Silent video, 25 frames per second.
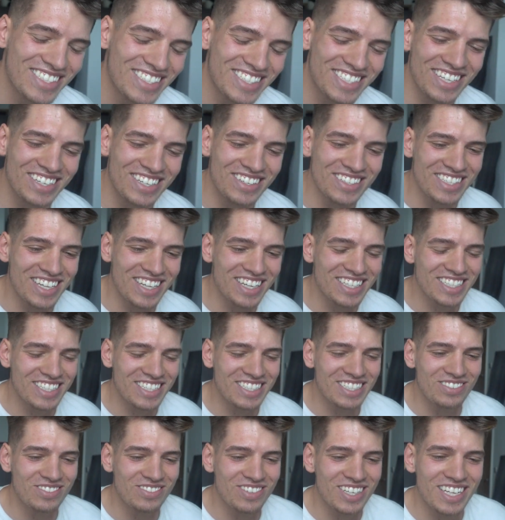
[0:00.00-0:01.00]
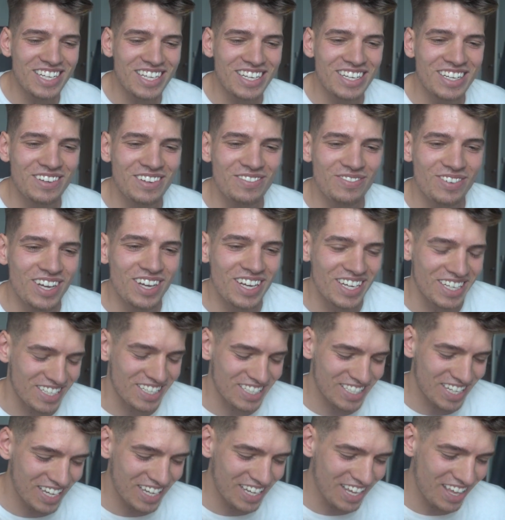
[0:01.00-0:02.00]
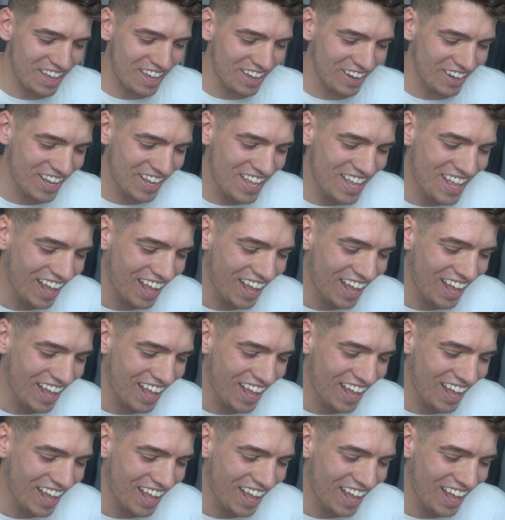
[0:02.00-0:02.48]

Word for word: that was actually some really good advice. Thank you.